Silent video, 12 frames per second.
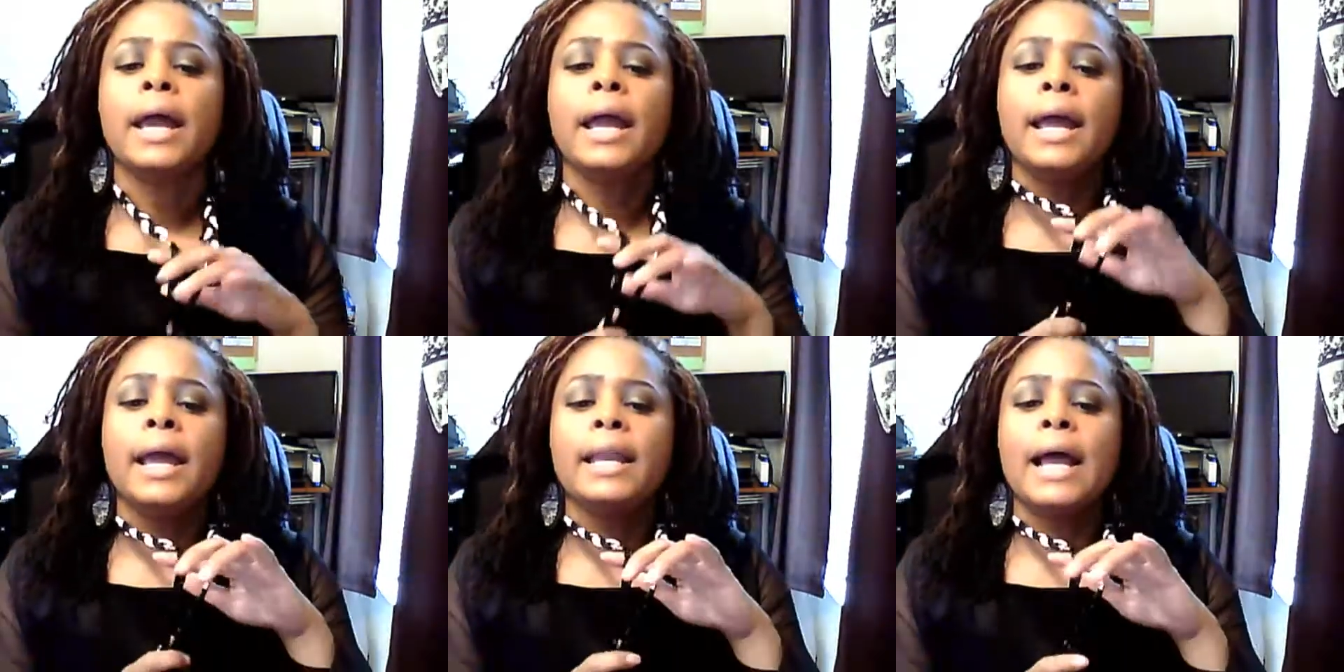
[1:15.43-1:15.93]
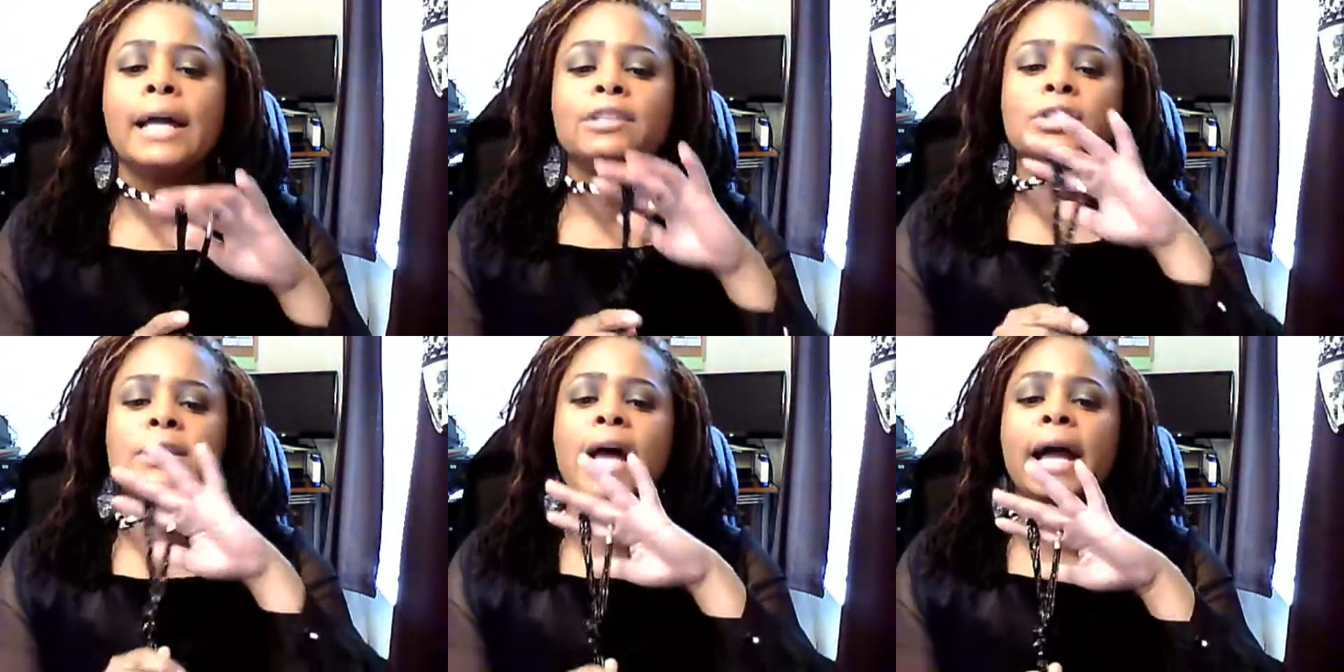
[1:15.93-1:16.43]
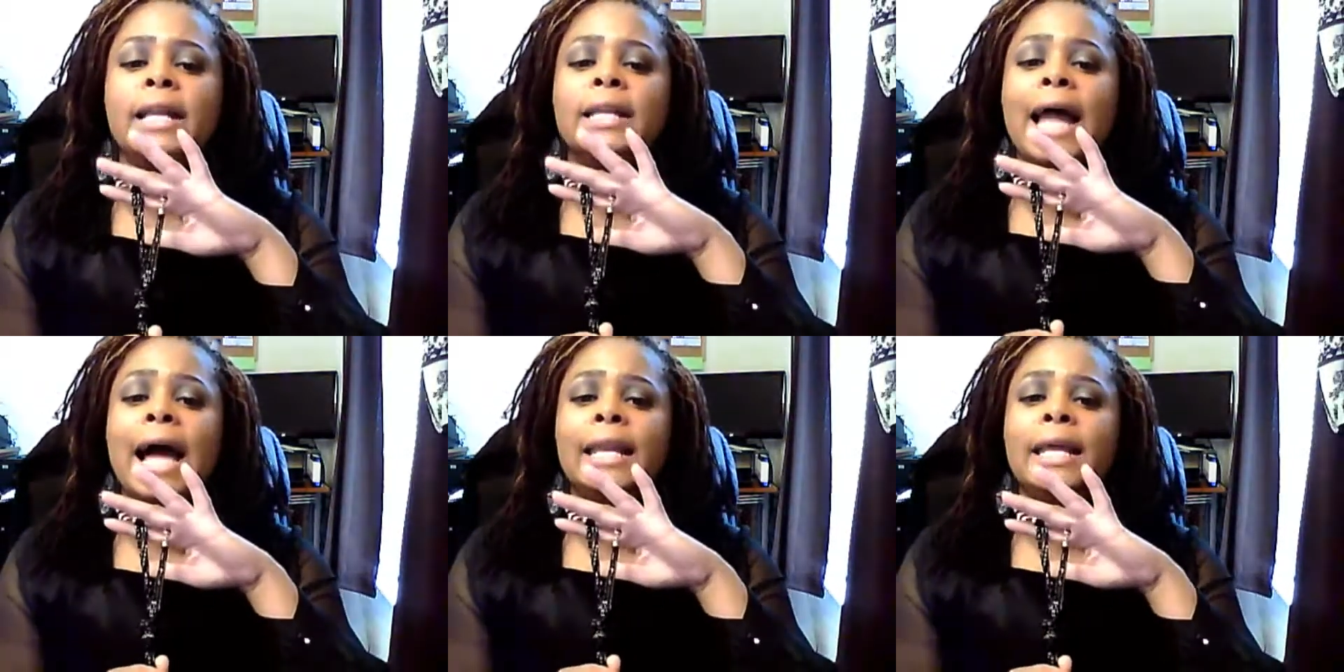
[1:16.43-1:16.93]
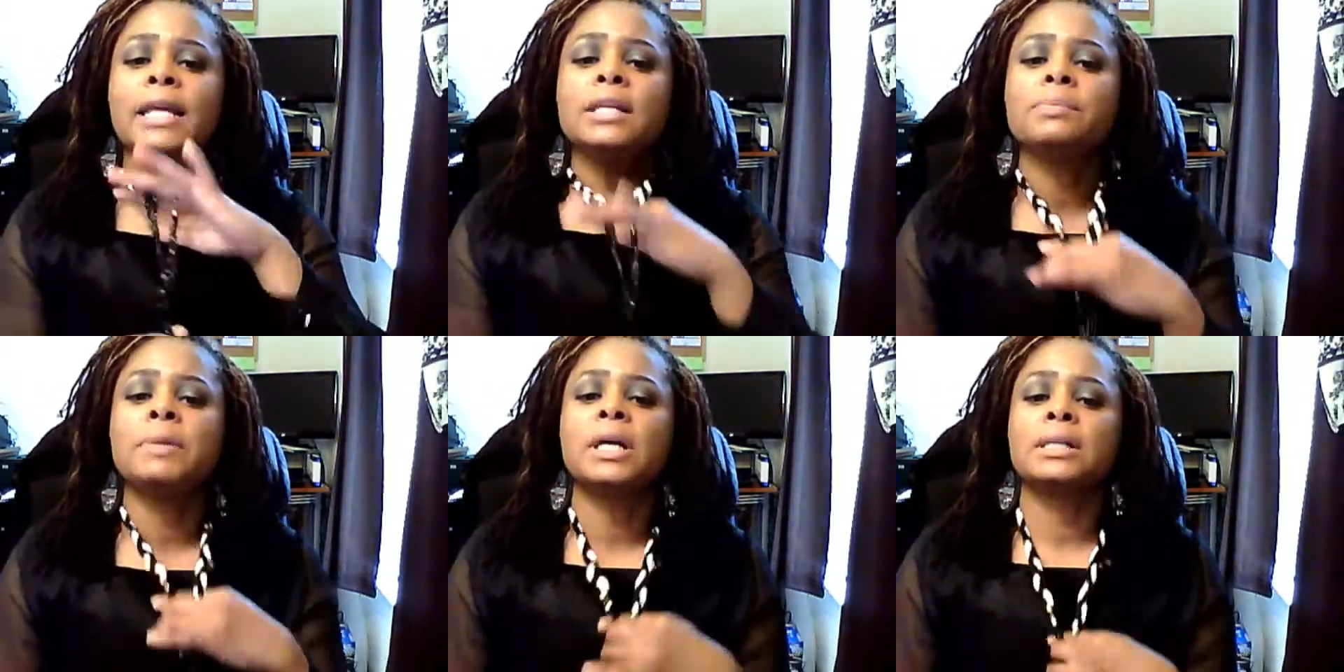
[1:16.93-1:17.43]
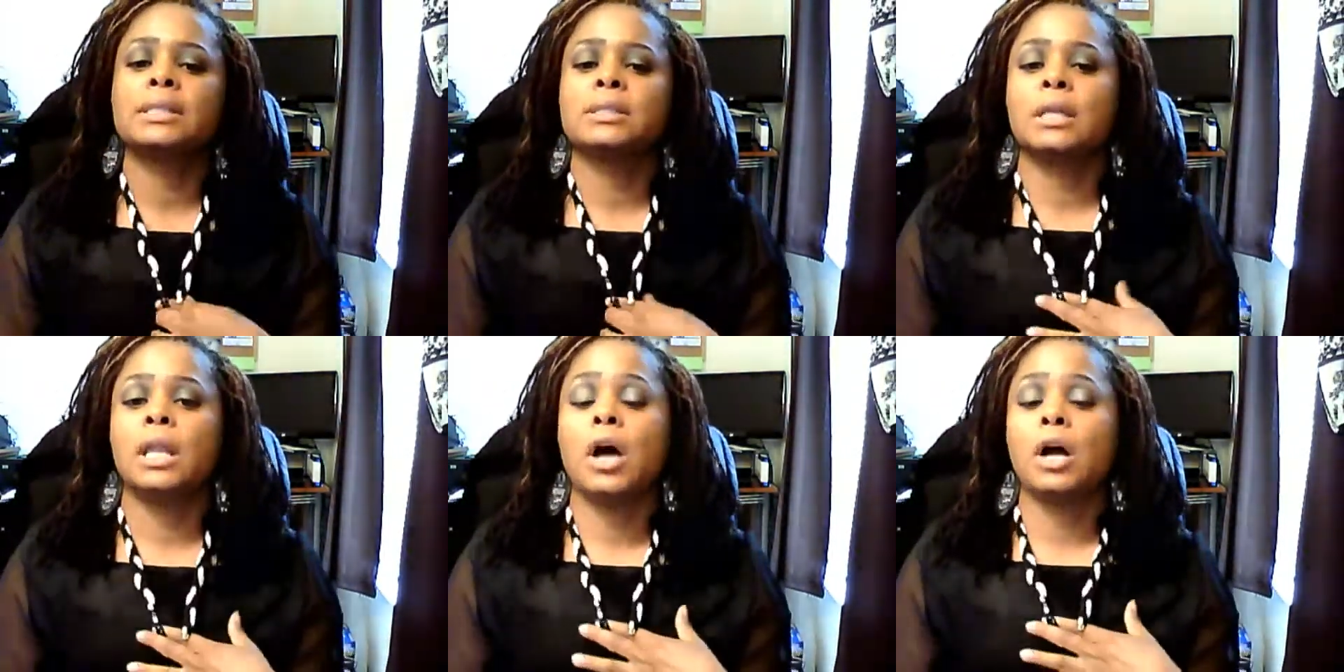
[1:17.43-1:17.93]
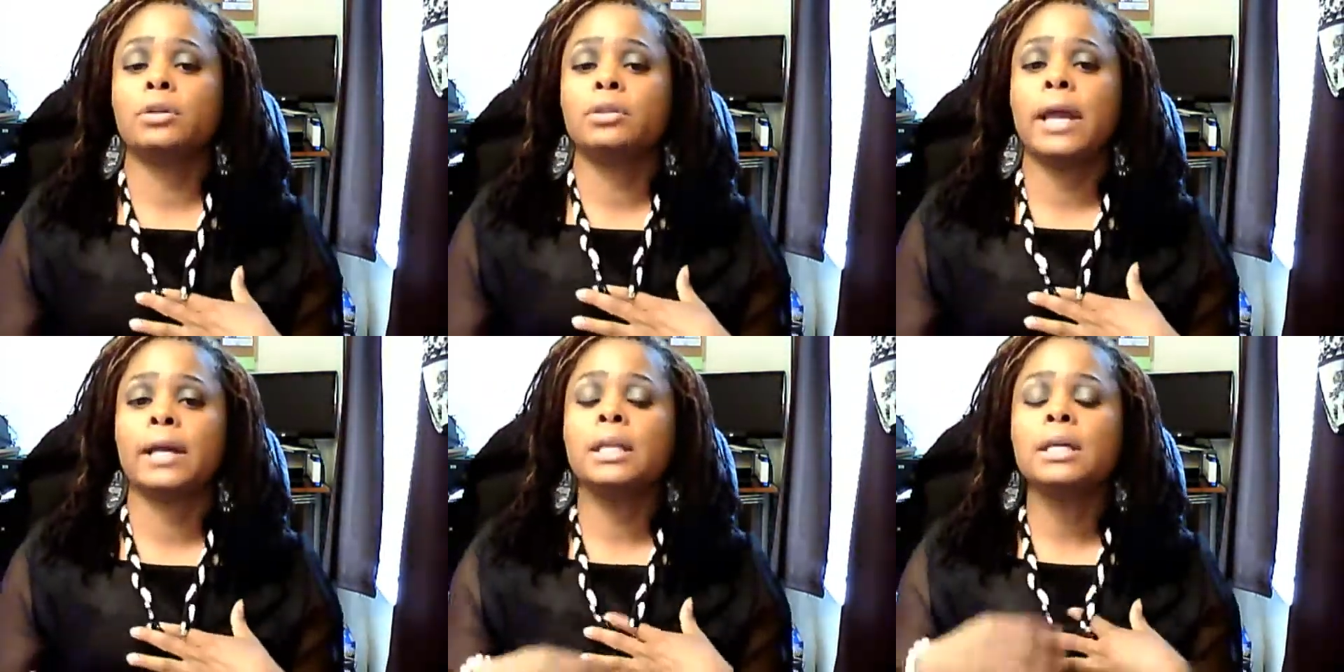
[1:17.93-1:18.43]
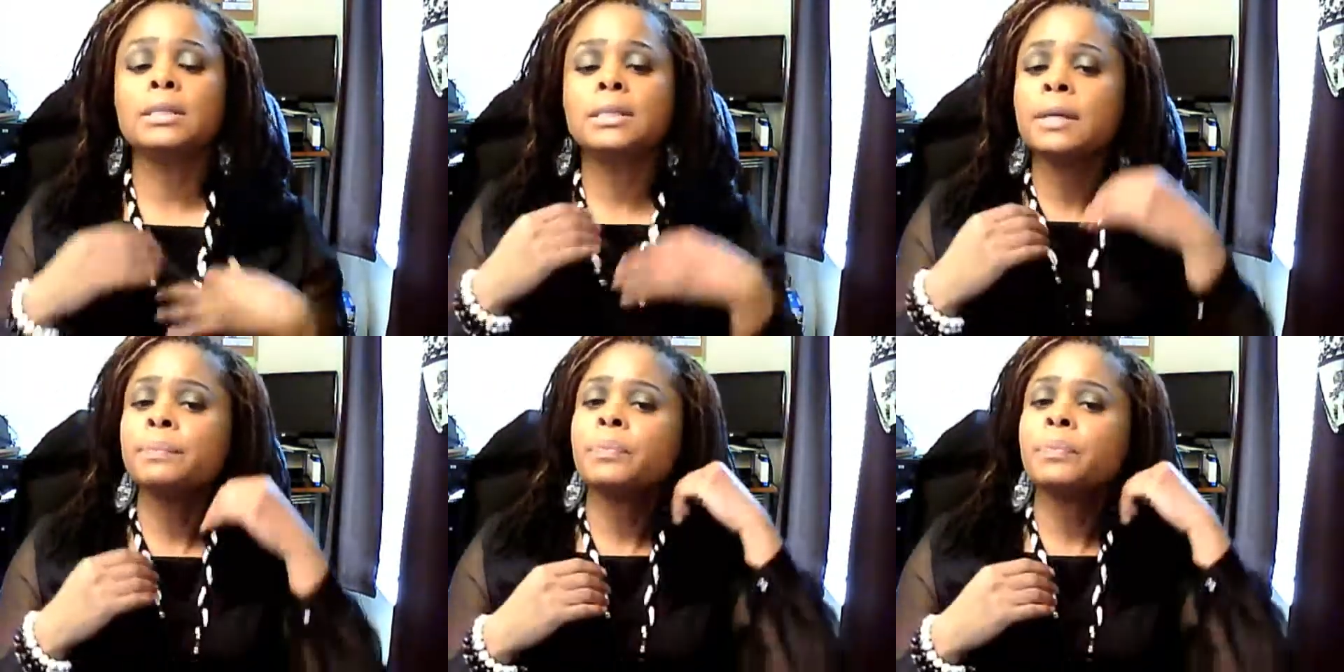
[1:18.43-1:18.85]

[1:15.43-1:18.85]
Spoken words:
and I just tied a knot in it because it's a long necklace.